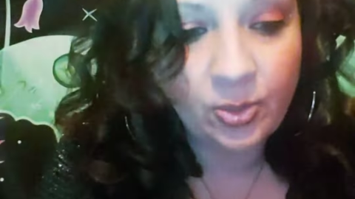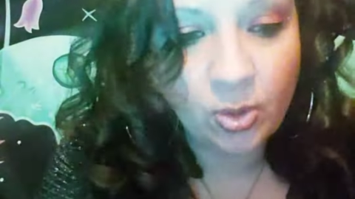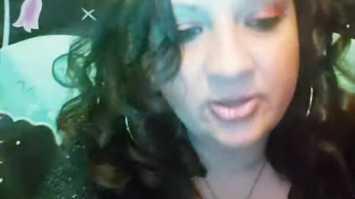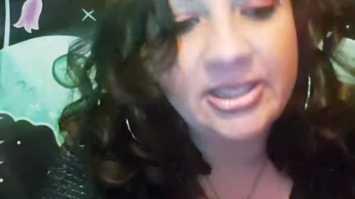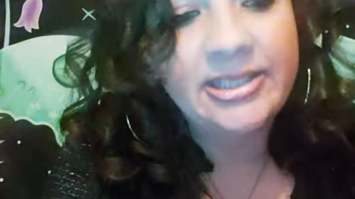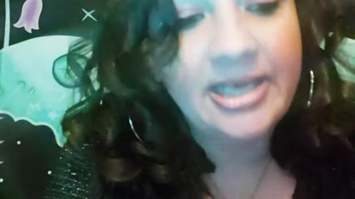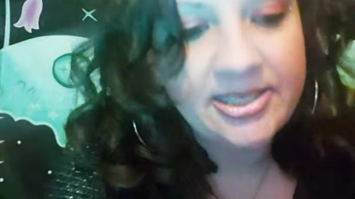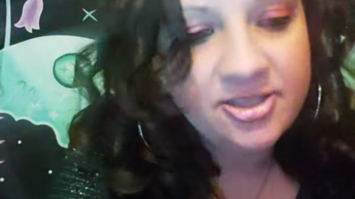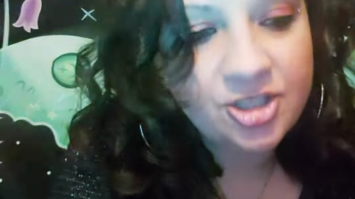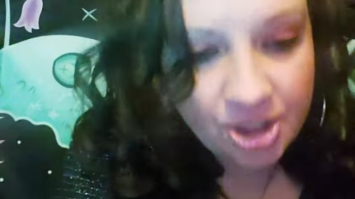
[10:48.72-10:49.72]
worked
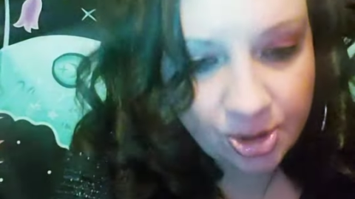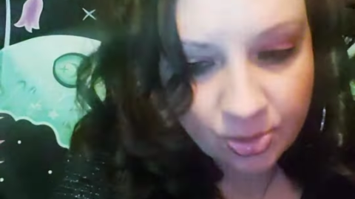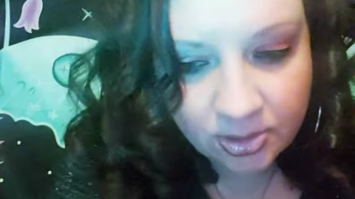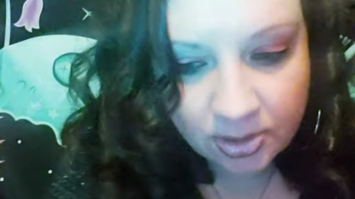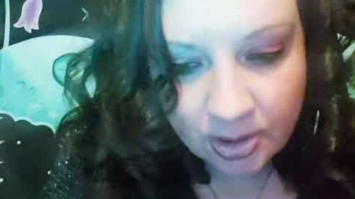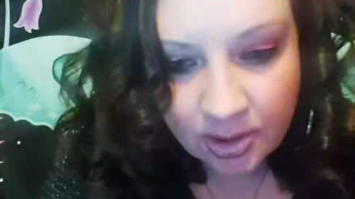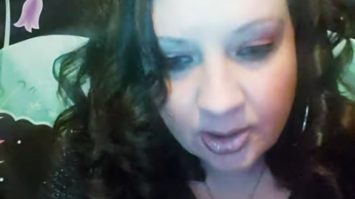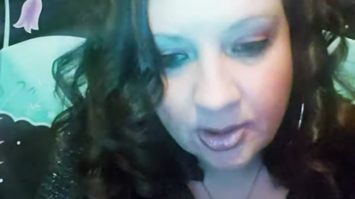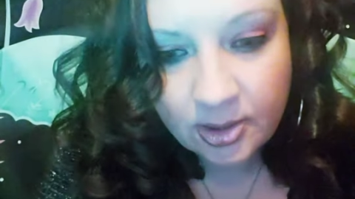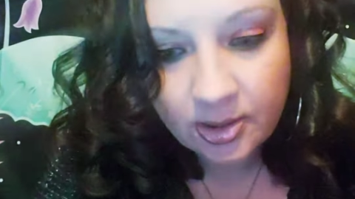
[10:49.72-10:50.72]
against you.
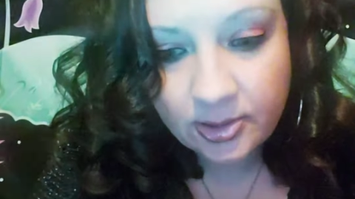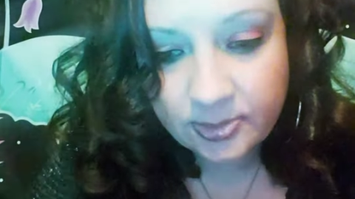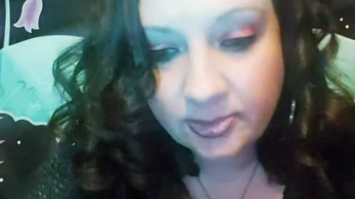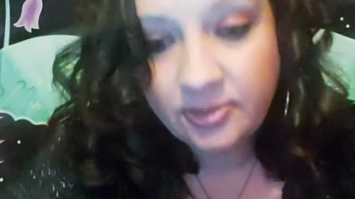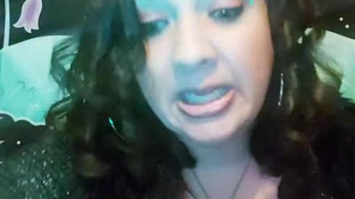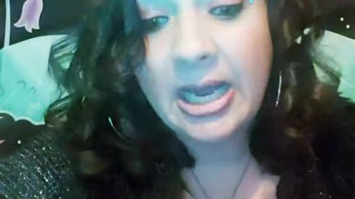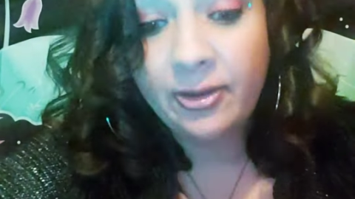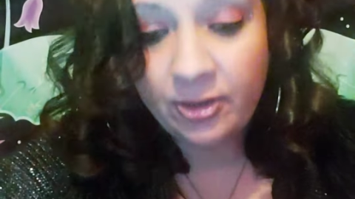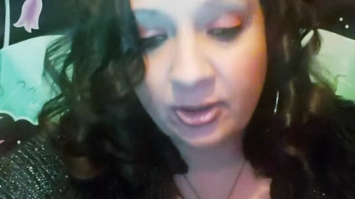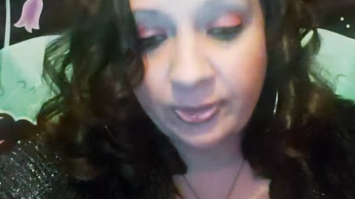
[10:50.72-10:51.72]
Now
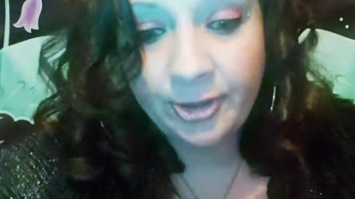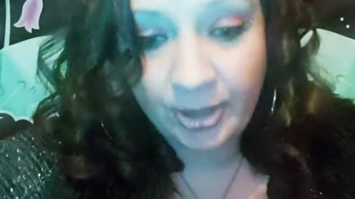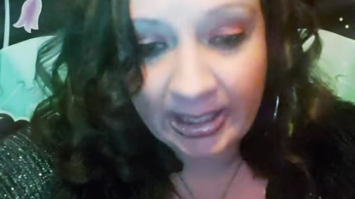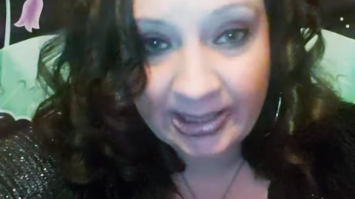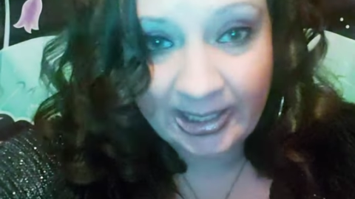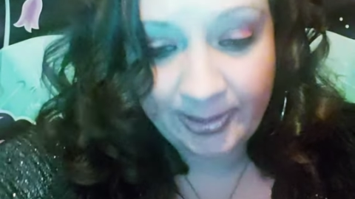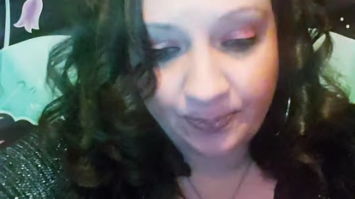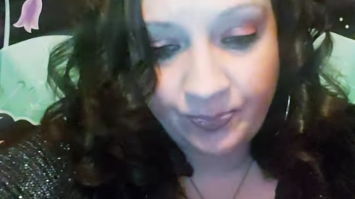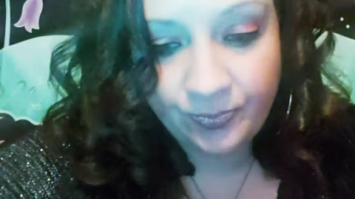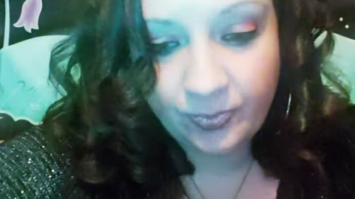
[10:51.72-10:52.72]
they're regretting it.
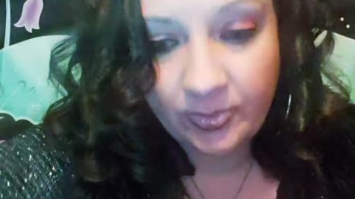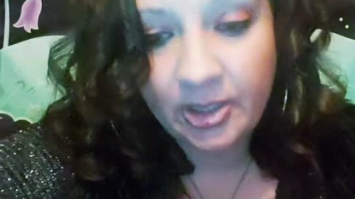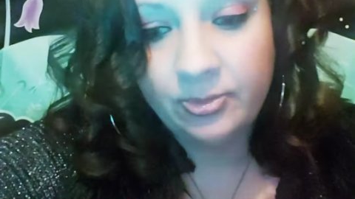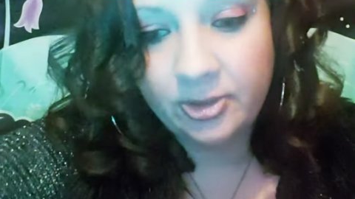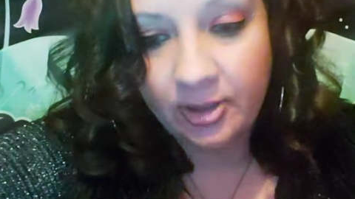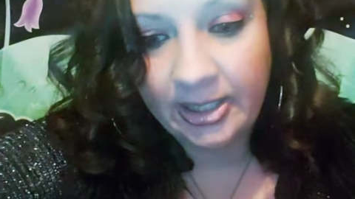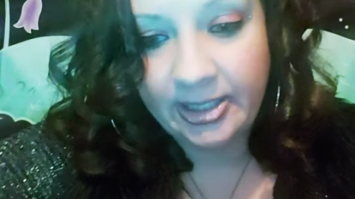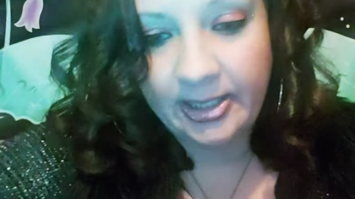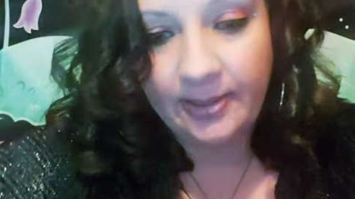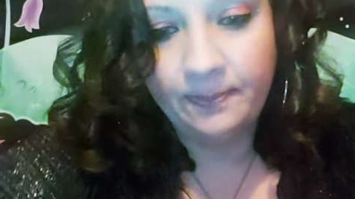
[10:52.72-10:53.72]
They're regretting
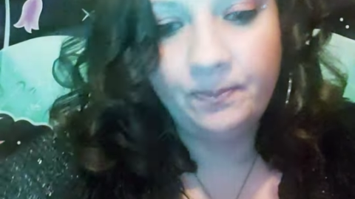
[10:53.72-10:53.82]
it.